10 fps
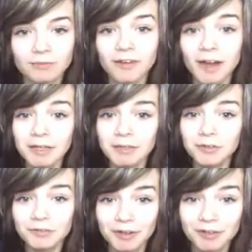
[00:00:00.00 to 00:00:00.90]
Finally,
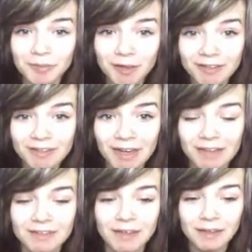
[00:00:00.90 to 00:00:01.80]
moving on to
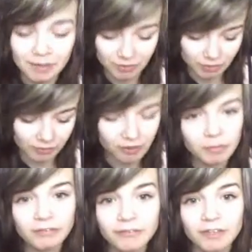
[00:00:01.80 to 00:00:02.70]
personality. You've got to
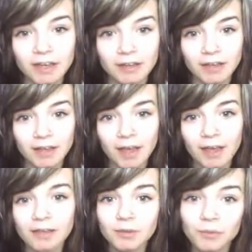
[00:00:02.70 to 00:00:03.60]
be funny,
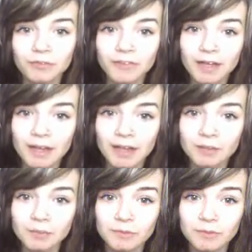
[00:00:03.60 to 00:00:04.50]
okay? The one thing I
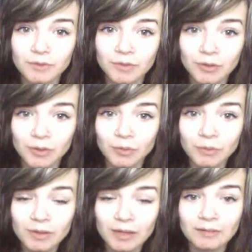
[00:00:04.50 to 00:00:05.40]
like to
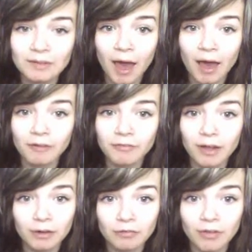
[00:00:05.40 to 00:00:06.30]
do is laugh.
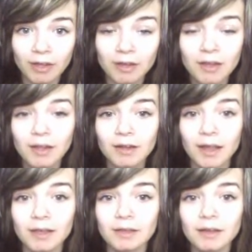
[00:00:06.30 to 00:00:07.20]
I love it.
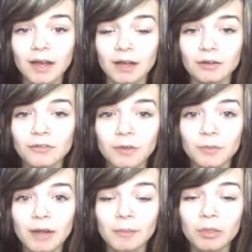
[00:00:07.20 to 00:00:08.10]
Like, I love it
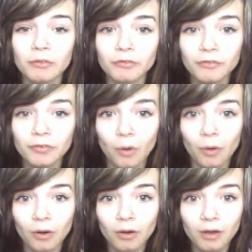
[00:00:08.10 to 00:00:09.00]
when I'm on the
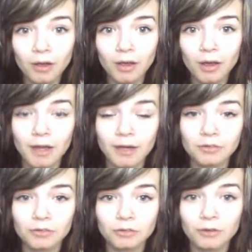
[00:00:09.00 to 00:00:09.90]
floor and I
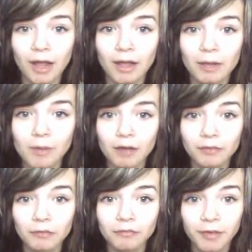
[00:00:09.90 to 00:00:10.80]
just look like I'm
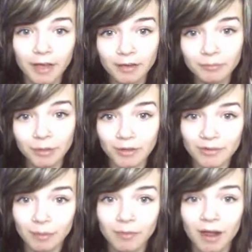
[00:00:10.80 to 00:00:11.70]
having a fit
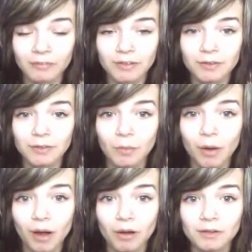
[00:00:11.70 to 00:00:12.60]
because I'm laughing so
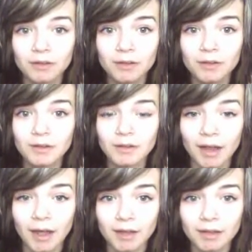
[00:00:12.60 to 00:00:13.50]
hard.
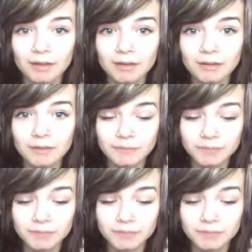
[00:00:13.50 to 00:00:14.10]
Like,